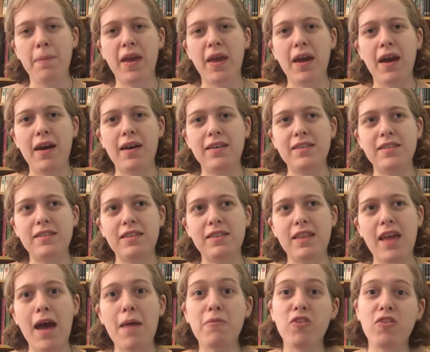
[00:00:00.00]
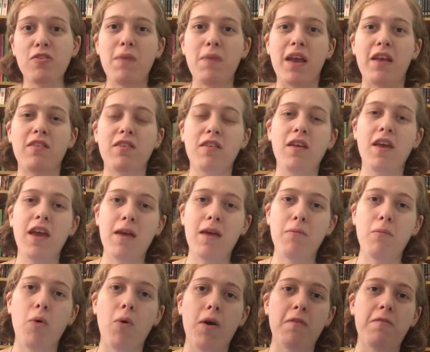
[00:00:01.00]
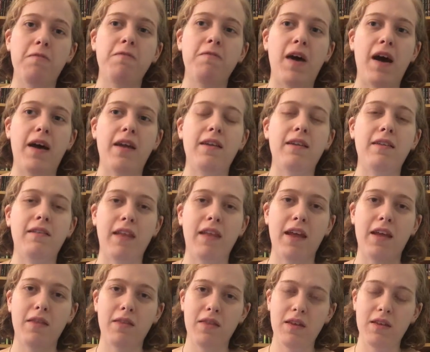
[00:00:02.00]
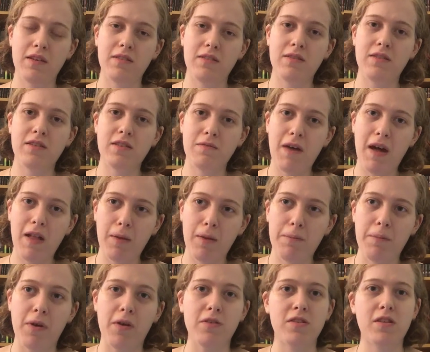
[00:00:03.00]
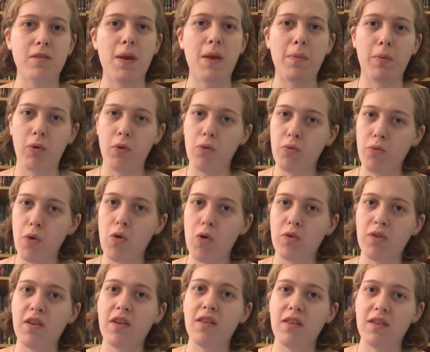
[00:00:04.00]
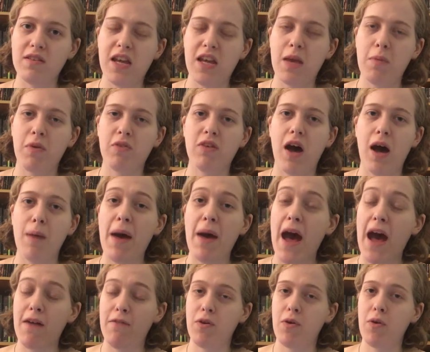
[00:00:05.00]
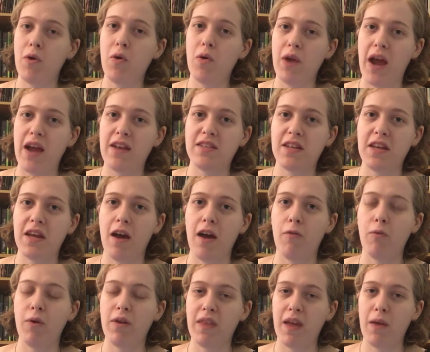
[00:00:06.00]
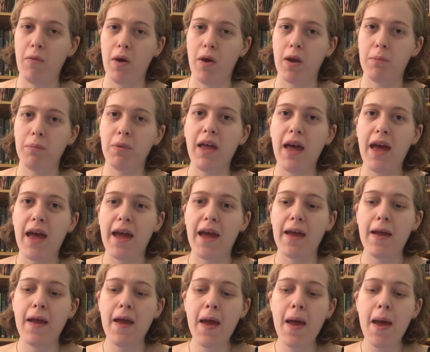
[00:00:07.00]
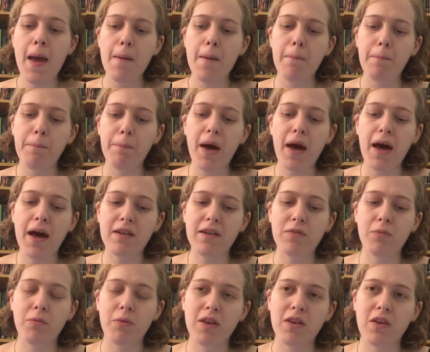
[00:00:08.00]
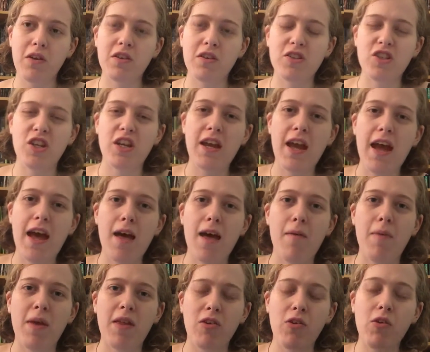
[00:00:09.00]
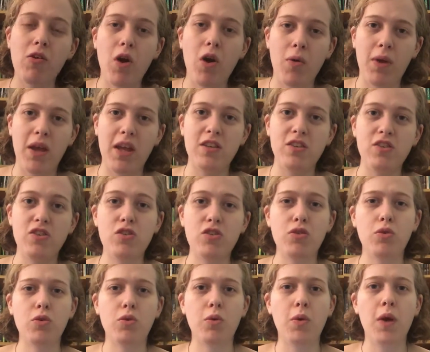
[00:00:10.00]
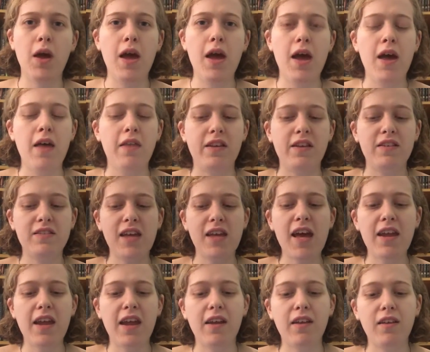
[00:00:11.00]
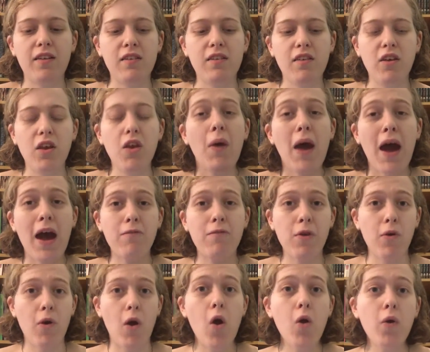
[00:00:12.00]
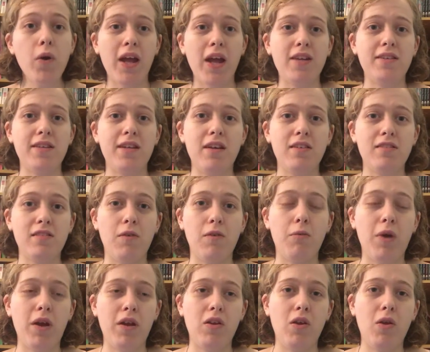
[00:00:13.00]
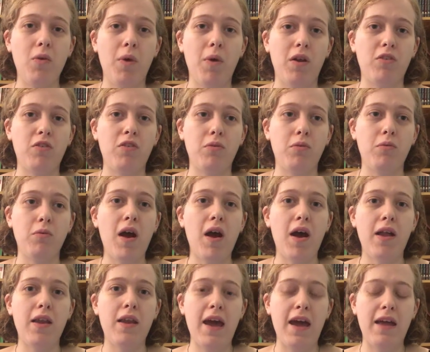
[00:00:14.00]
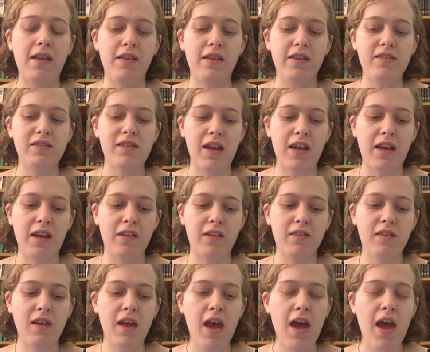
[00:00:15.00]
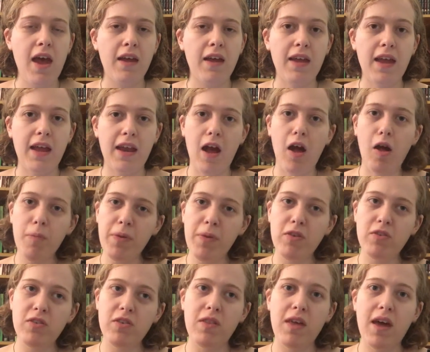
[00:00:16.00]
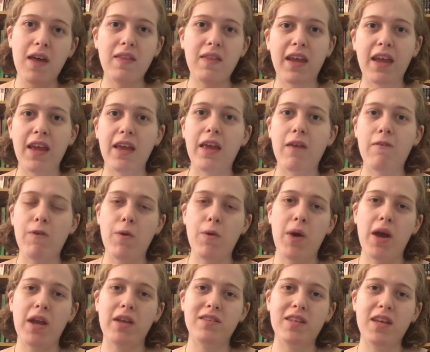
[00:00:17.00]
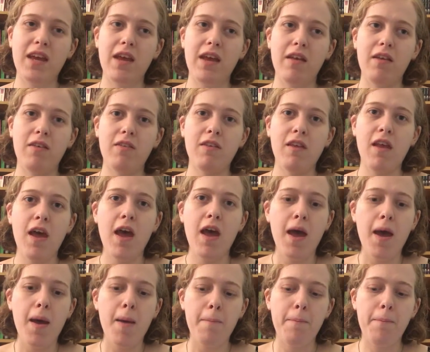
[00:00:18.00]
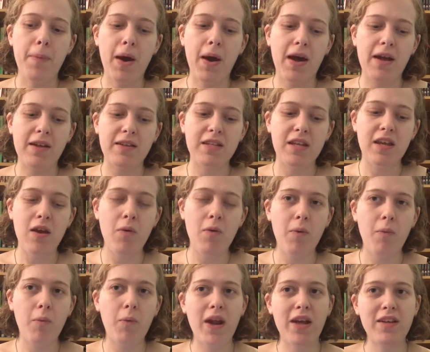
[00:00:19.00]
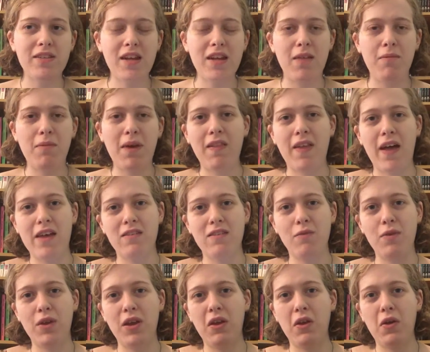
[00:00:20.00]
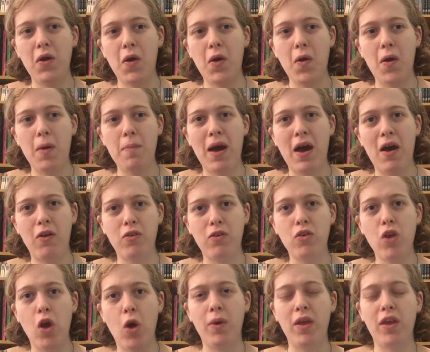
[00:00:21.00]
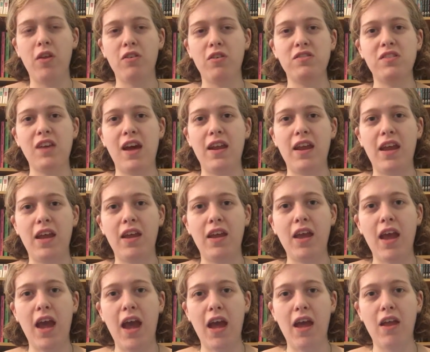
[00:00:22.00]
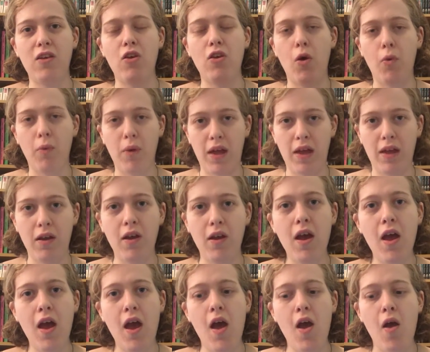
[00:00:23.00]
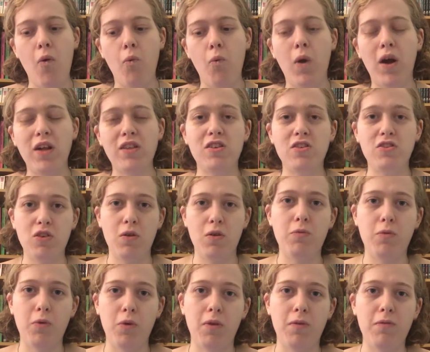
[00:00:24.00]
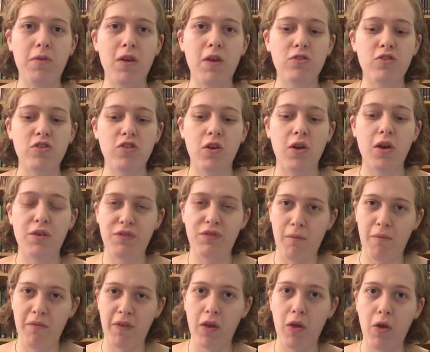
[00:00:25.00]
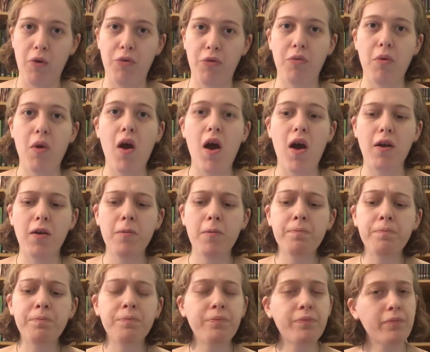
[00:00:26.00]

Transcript: because that just makes it more fun. Like, the developers, the people who wrote the tabletop, have their own idea of what they want to play. But when you're a GM and you go into these settings, you have your own ideas of what you want to run, and these settings can help you do that, they can give you ideas. But what I said in my last video about knowing your setting and knowing what to do for the future if something goes wrong,